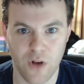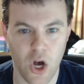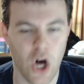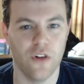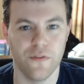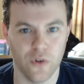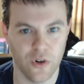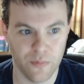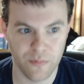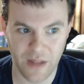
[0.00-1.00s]
All
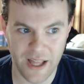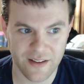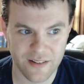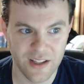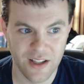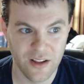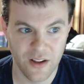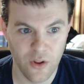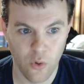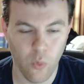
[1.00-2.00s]
for like
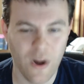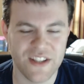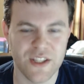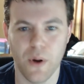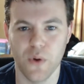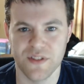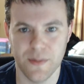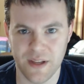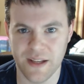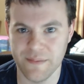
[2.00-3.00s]
what it's supposed to be.